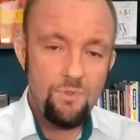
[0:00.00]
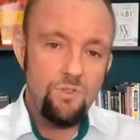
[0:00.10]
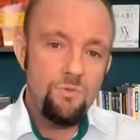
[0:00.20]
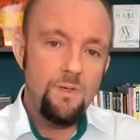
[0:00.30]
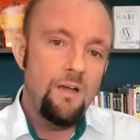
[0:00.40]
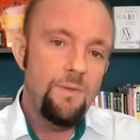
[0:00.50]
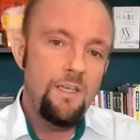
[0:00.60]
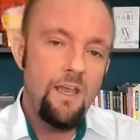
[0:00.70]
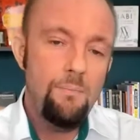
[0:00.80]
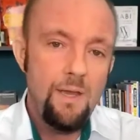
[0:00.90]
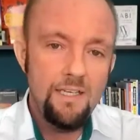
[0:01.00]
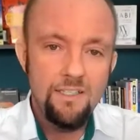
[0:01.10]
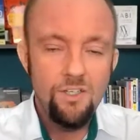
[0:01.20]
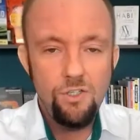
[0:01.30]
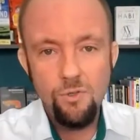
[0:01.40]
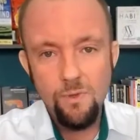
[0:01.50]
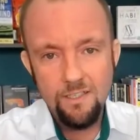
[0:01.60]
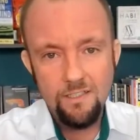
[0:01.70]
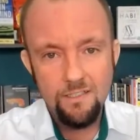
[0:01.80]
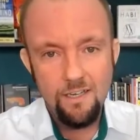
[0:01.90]
to becoming a better
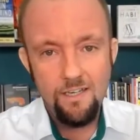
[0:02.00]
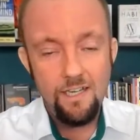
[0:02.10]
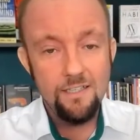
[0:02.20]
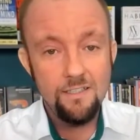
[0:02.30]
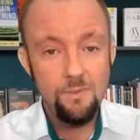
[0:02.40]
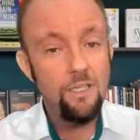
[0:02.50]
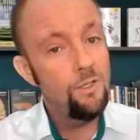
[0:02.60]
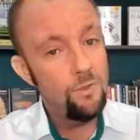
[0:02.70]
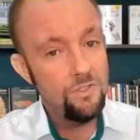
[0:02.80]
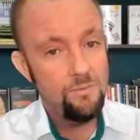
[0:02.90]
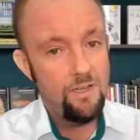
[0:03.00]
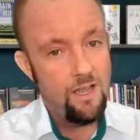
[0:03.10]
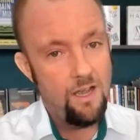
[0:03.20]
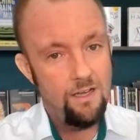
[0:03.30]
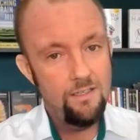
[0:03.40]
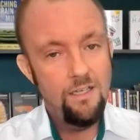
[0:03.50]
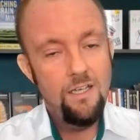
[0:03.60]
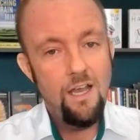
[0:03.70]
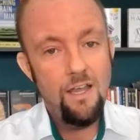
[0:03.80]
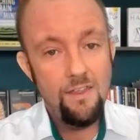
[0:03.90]
UX designer is something close to my heart,
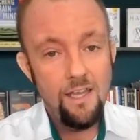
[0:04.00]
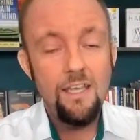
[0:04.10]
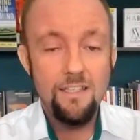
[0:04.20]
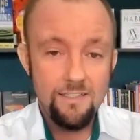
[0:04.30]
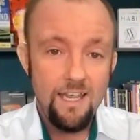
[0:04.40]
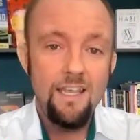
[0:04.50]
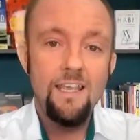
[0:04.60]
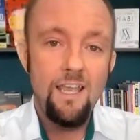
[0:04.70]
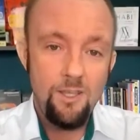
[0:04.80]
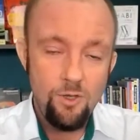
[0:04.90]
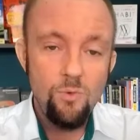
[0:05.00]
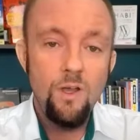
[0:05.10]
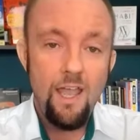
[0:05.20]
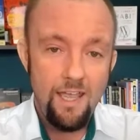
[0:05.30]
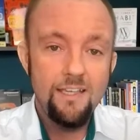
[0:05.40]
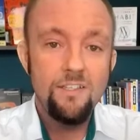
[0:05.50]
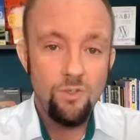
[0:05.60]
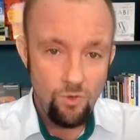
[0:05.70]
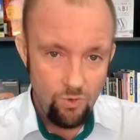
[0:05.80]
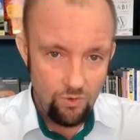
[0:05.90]
and that is take a UX
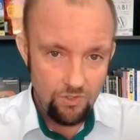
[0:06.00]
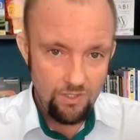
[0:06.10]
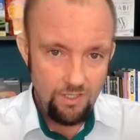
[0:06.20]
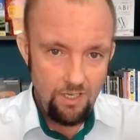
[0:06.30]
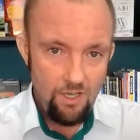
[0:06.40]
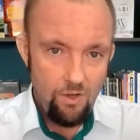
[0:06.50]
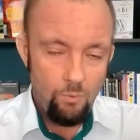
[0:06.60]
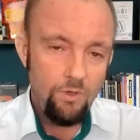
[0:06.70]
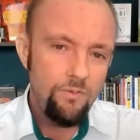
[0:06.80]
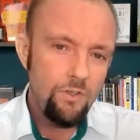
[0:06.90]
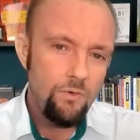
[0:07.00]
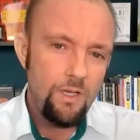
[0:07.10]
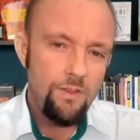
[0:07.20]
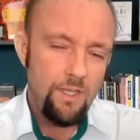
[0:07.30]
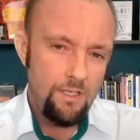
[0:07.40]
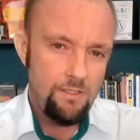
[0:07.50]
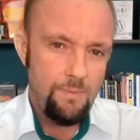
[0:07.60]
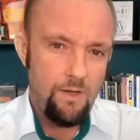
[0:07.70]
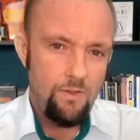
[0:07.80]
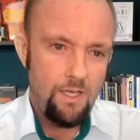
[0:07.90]
course. One of the great things
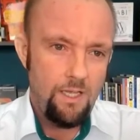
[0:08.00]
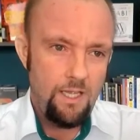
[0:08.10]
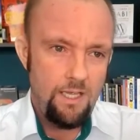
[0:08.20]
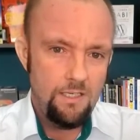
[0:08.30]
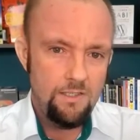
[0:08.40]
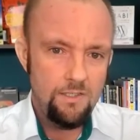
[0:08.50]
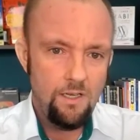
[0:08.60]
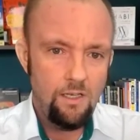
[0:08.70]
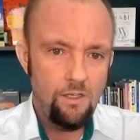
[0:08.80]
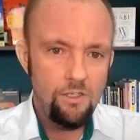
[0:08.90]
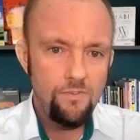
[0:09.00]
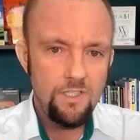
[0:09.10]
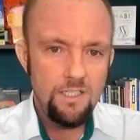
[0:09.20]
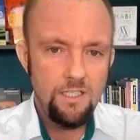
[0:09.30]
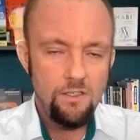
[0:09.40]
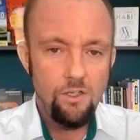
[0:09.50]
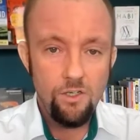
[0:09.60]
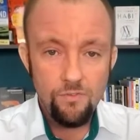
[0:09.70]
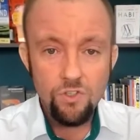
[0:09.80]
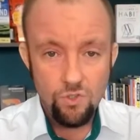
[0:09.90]
about that is a lot of
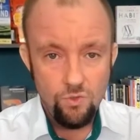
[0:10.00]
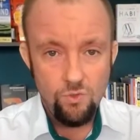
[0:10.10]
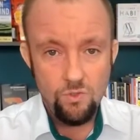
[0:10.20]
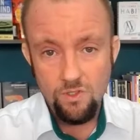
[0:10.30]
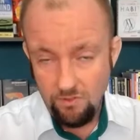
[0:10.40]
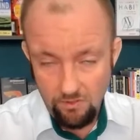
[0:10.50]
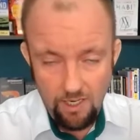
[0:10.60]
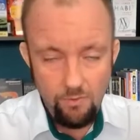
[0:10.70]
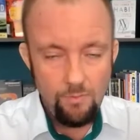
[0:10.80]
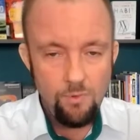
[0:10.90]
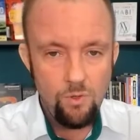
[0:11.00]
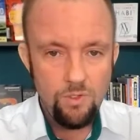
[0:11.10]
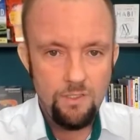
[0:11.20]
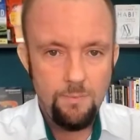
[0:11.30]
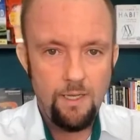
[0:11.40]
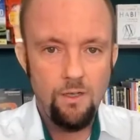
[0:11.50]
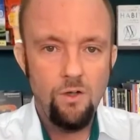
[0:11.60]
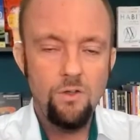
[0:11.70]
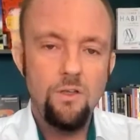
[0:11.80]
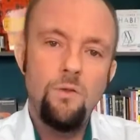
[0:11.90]
the schools, like Web Courses
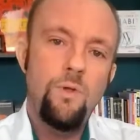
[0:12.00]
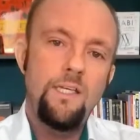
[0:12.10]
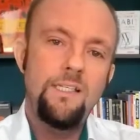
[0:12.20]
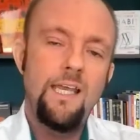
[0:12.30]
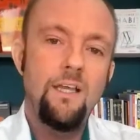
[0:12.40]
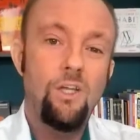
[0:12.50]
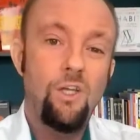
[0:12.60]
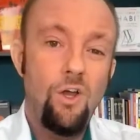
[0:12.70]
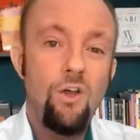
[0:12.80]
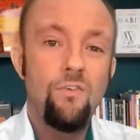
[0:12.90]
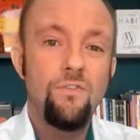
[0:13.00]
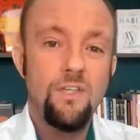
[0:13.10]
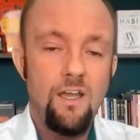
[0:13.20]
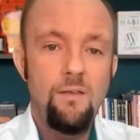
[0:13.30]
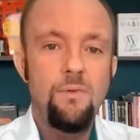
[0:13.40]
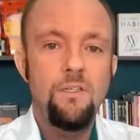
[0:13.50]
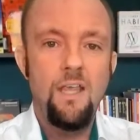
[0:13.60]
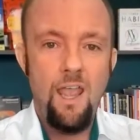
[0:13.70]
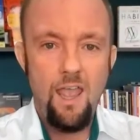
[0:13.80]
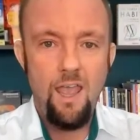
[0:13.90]
Bangkok, we take a lot of time and
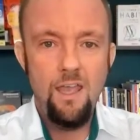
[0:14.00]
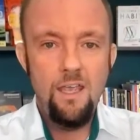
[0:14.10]
care